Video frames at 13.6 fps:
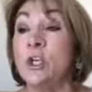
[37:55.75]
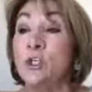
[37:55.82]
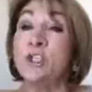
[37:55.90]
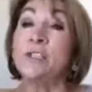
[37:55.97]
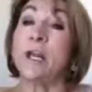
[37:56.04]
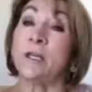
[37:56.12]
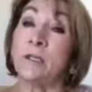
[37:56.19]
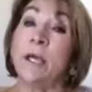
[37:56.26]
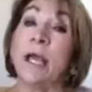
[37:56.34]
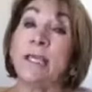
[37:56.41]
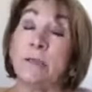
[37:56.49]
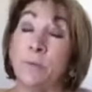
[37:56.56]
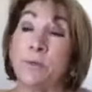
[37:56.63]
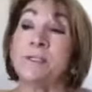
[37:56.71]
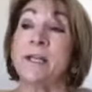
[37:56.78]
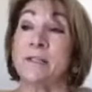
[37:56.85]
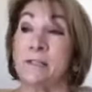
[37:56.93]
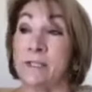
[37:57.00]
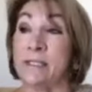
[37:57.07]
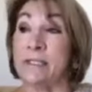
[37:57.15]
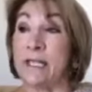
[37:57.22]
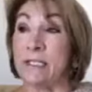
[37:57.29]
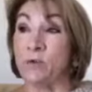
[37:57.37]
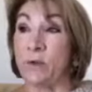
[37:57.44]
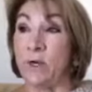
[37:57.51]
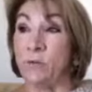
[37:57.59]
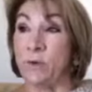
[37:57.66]
she's got a 90%
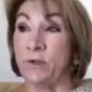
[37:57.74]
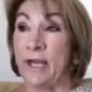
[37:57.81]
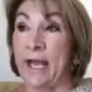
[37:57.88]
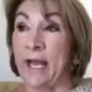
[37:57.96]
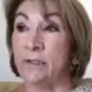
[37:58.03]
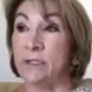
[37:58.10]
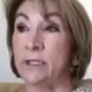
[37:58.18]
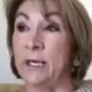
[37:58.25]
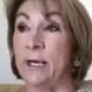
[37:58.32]
success rate with that.